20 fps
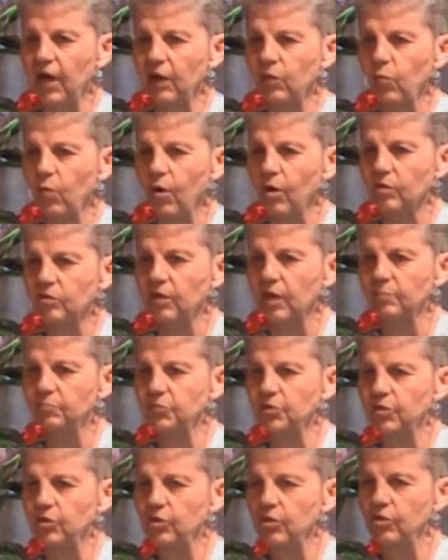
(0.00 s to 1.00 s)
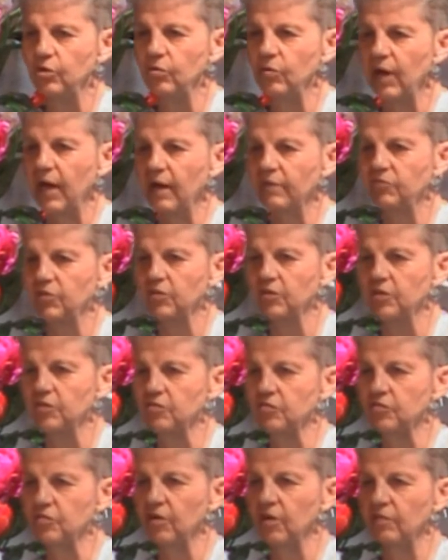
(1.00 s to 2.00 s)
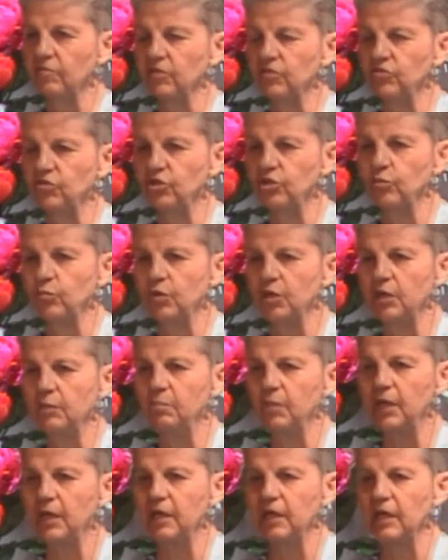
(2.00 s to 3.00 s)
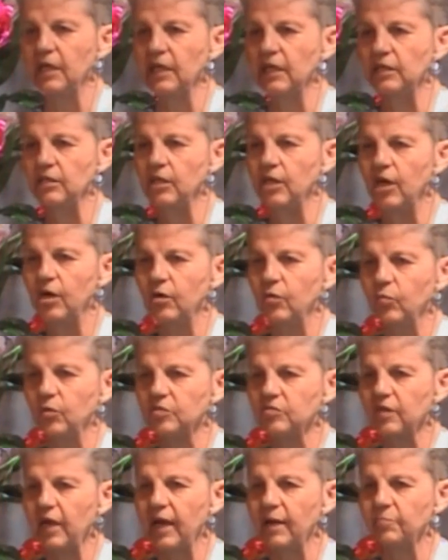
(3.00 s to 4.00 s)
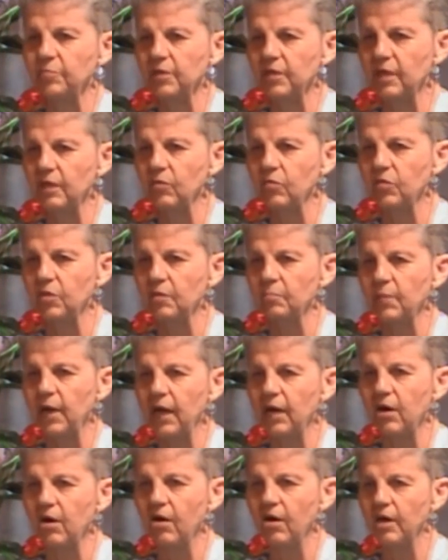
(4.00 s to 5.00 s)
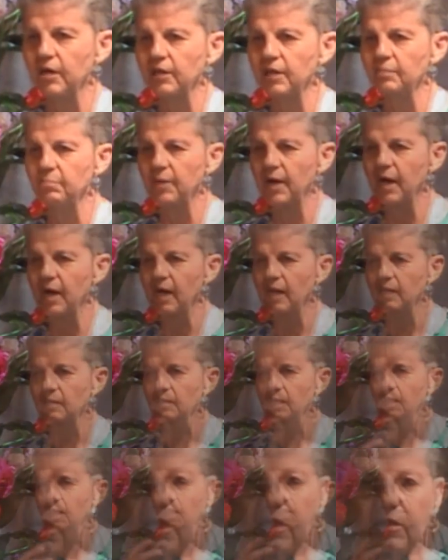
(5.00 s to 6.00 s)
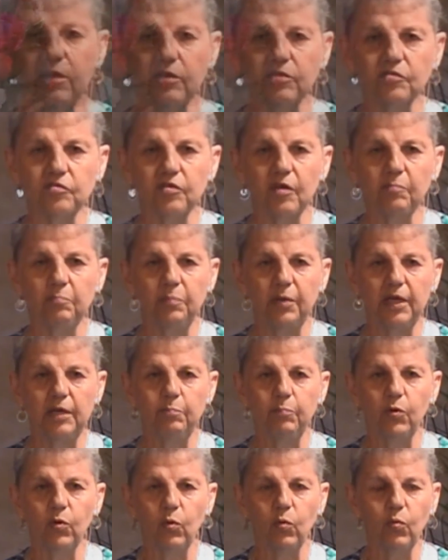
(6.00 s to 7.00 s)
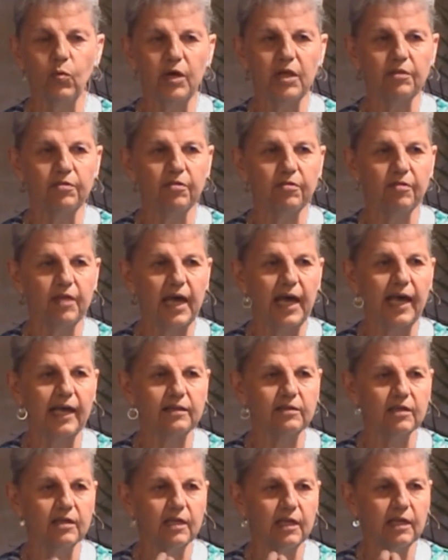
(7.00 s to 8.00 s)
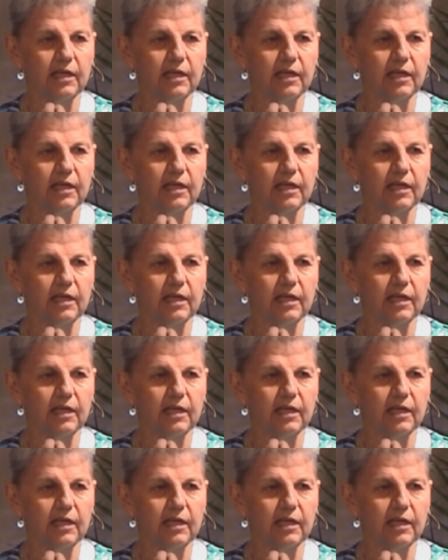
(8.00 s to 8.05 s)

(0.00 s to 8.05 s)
I walked up to you after this service, you would immediately know what's happening within my heart and mind. There's some people with that